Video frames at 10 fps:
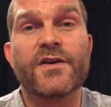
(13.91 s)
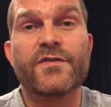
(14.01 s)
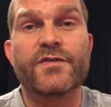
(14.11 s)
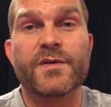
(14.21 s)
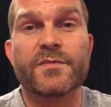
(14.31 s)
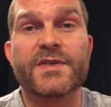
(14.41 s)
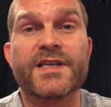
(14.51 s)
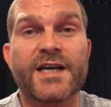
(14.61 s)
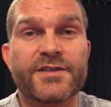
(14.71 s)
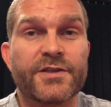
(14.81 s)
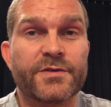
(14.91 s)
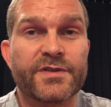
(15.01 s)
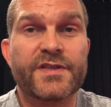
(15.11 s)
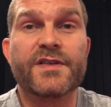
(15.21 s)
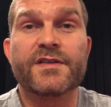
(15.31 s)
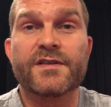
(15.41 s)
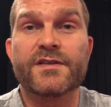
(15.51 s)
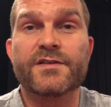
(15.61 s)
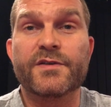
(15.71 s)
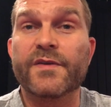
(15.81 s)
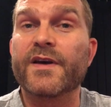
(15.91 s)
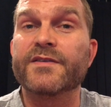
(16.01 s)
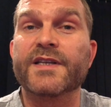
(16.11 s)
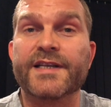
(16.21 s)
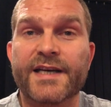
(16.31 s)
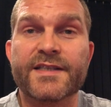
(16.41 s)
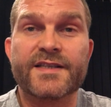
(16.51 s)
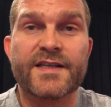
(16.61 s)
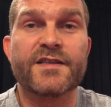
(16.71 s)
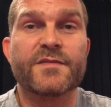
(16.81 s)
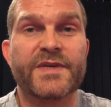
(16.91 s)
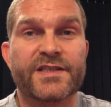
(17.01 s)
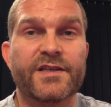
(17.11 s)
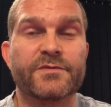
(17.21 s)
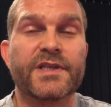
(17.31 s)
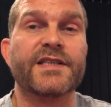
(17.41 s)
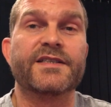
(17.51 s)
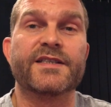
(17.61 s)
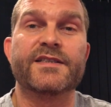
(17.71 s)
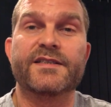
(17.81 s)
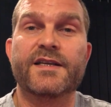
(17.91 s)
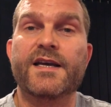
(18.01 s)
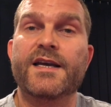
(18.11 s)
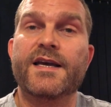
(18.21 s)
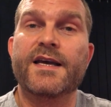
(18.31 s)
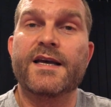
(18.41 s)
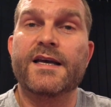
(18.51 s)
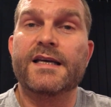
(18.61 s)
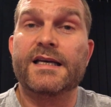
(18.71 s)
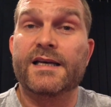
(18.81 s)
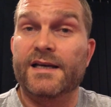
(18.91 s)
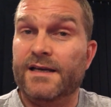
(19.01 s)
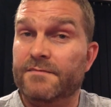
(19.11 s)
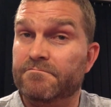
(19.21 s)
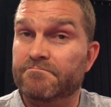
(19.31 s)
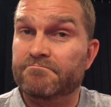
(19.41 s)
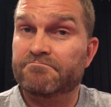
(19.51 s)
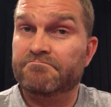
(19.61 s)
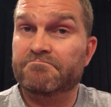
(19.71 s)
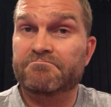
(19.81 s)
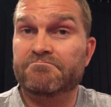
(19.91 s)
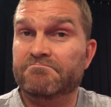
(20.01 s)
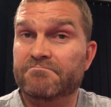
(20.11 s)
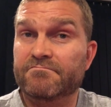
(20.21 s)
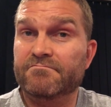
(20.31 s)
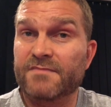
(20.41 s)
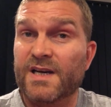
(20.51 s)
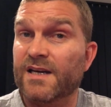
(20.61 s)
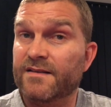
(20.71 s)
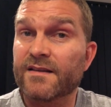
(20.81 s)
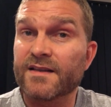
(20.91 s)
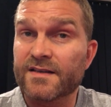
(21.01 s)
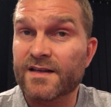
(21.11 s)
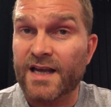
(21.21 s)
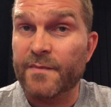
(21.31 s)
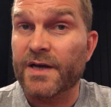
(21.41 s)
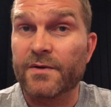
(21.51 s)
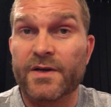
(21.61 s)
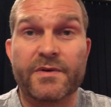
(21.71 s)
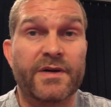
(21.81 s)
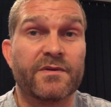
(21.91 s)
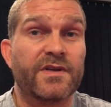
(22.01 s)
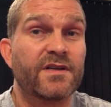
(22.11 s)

from Diageo's 2019 special releases. I think this came out around